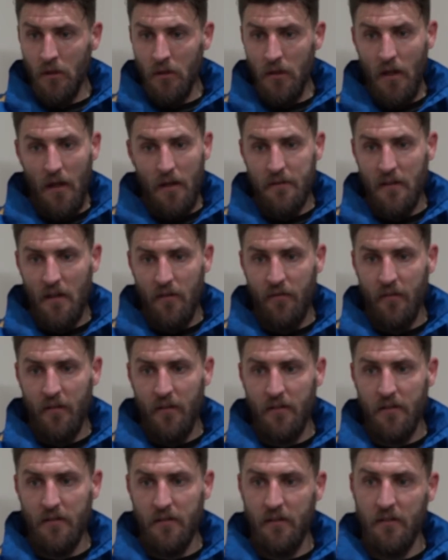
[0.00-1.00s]
Yeah, definitely.
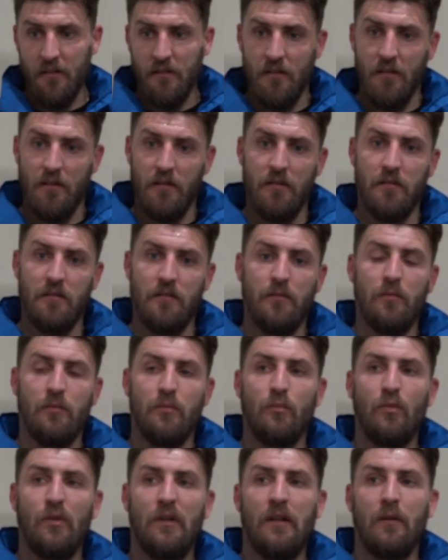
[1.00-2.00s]
I
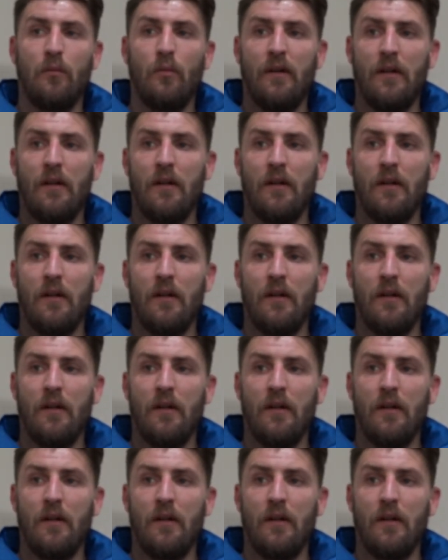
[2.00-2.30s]
think we